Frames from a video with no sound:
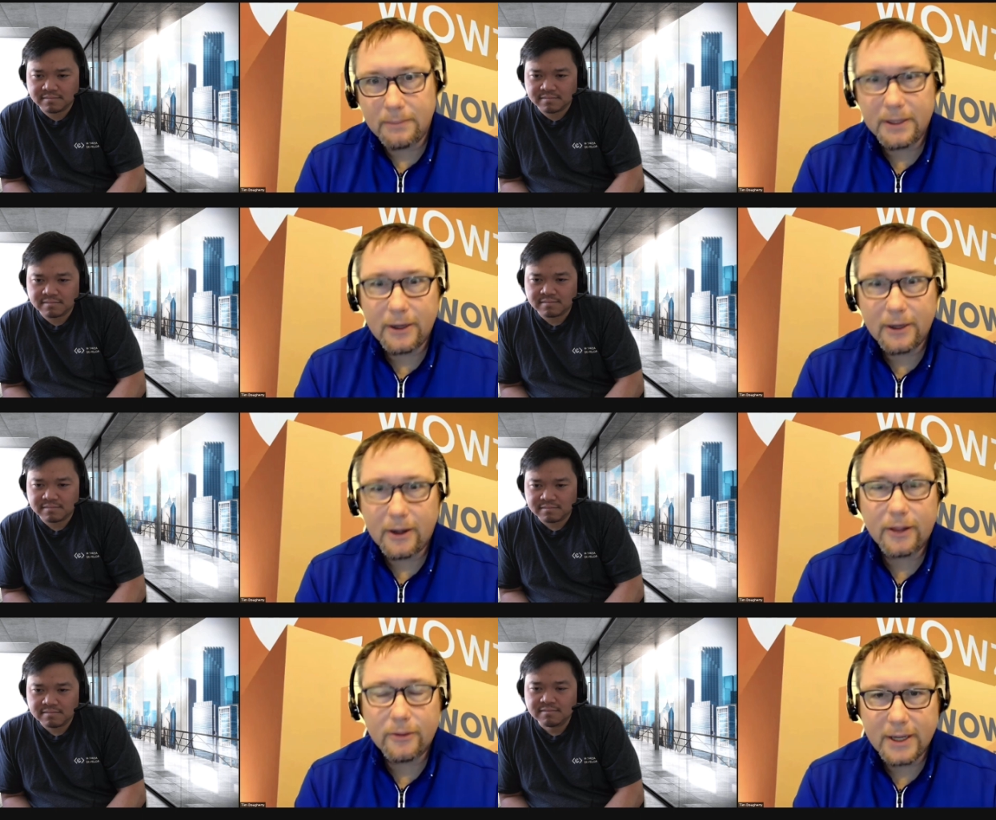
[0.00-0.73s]

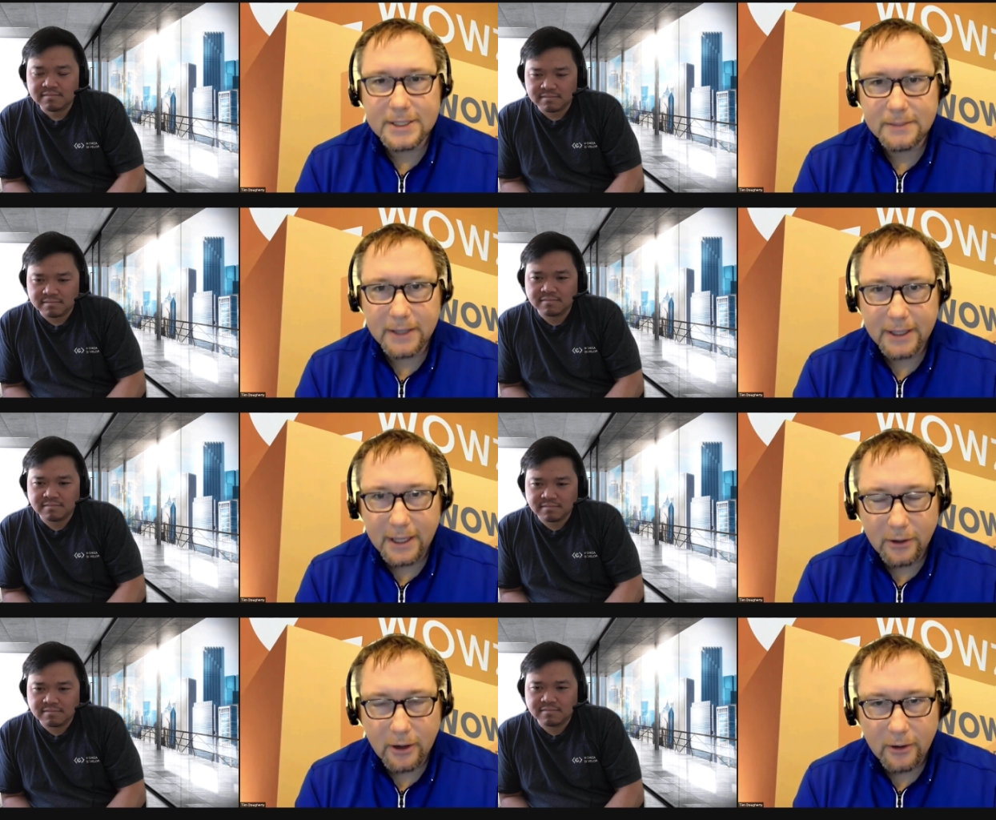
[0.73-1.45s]
Speaker 1: player authorized to
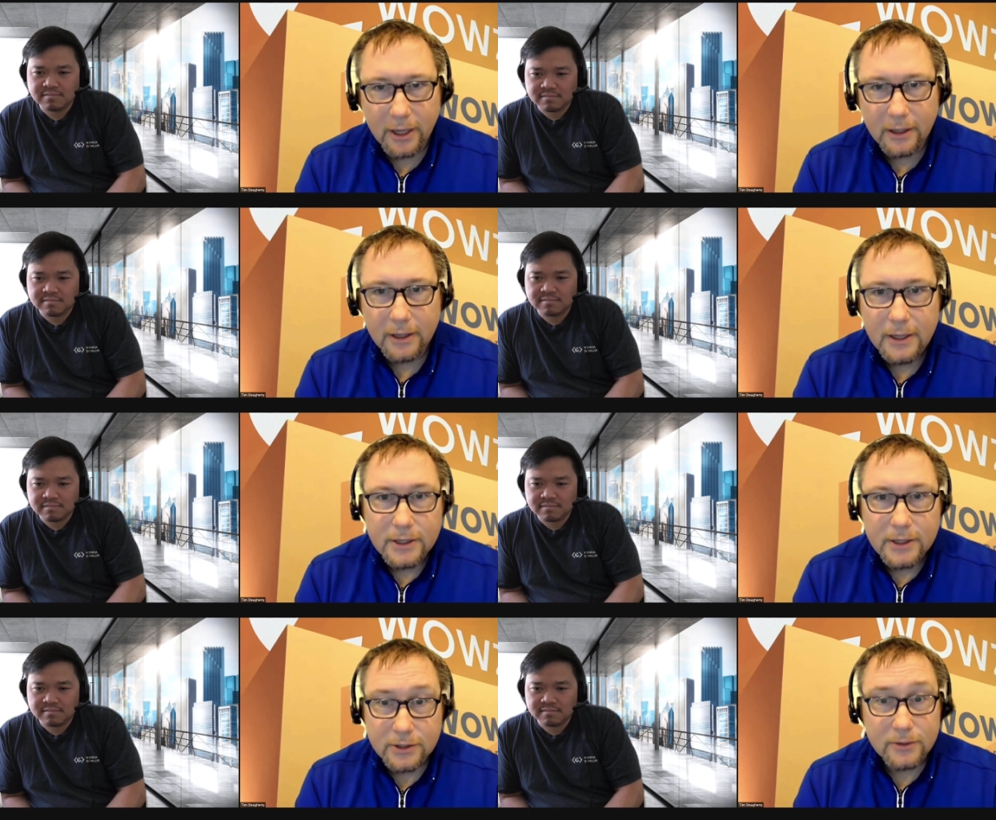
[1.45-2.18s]
play that URL.
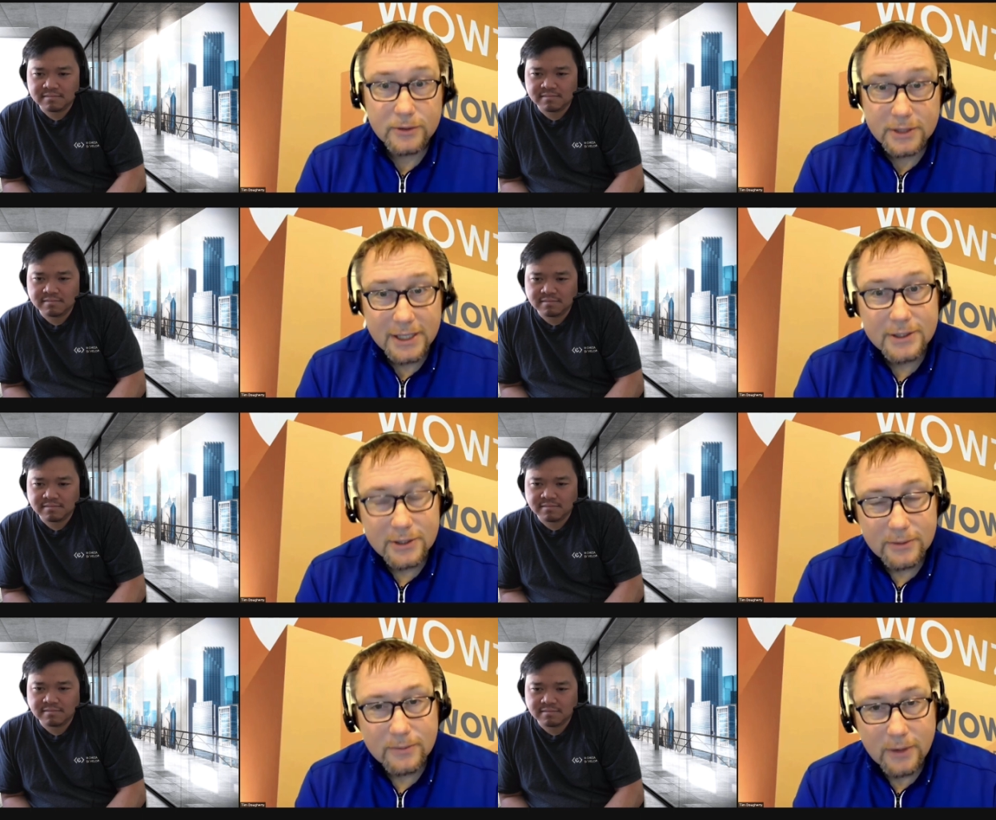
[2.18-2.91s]
So those
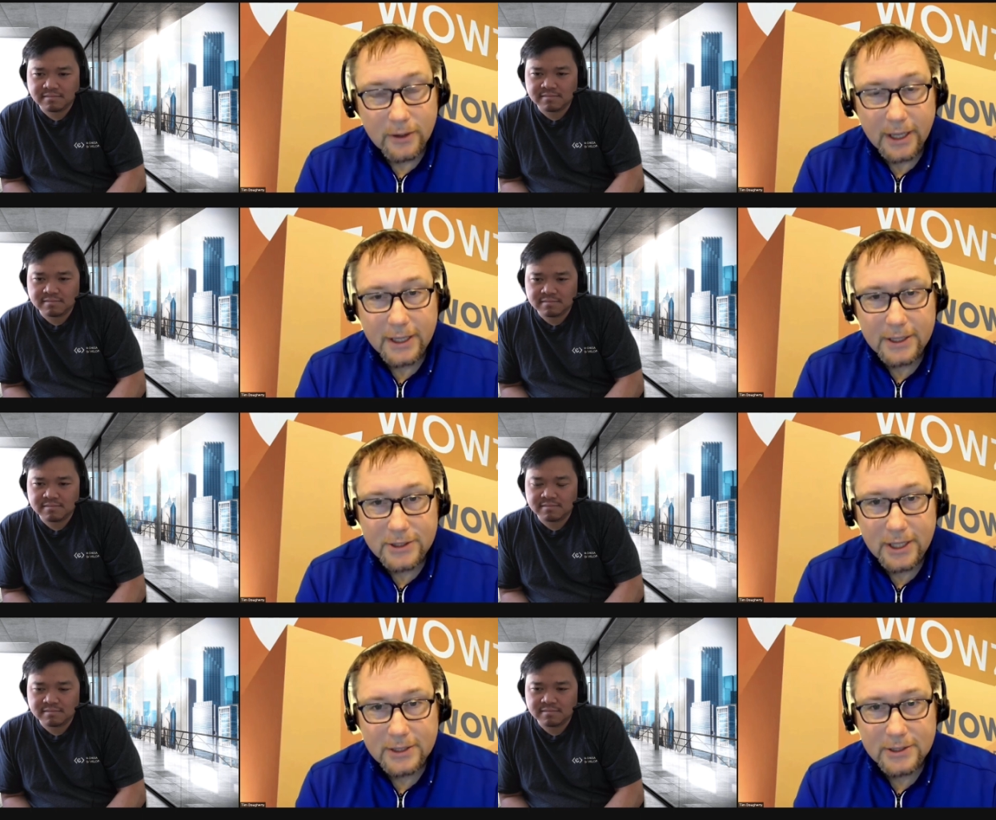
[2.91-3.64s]
things are, are kind
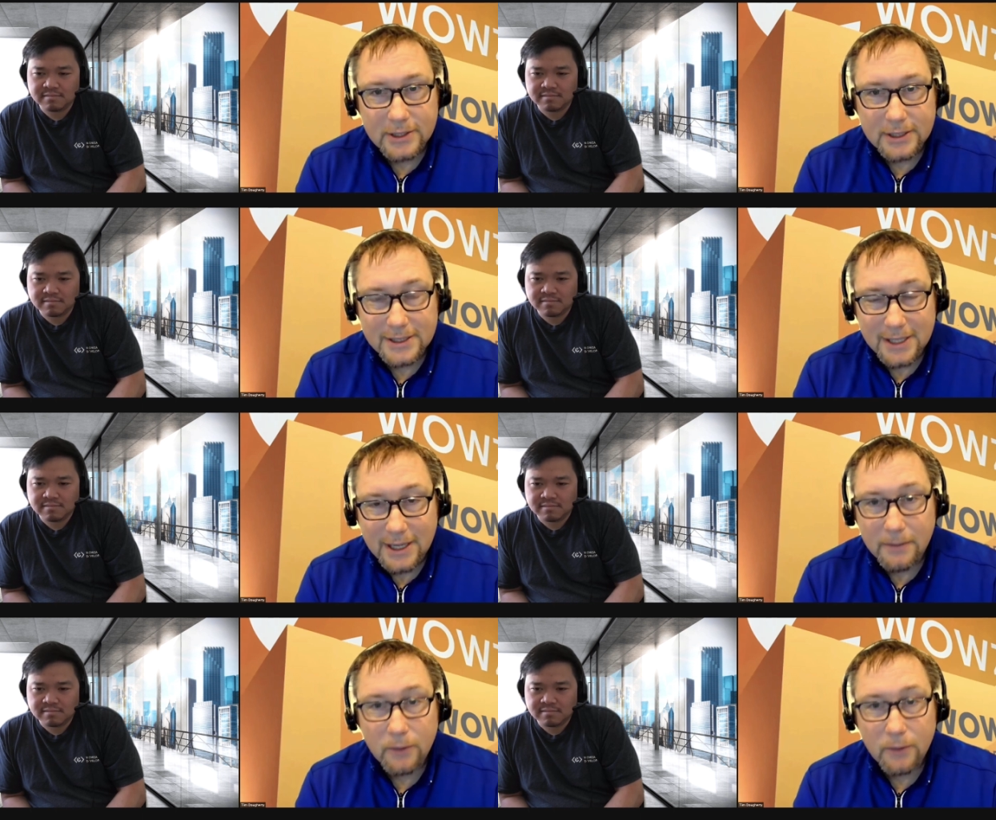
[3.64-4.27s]
of challenging to set up,